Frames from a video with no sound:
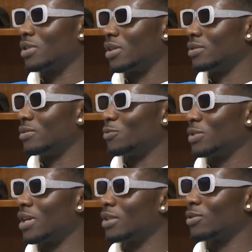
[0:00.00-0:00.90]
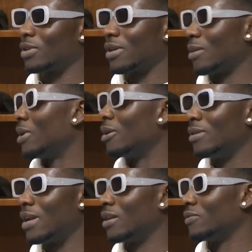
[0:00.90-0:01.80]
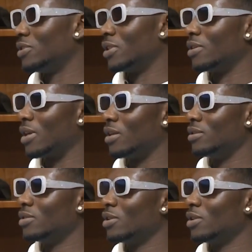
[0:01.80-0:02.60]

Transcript: and started talking about life generally.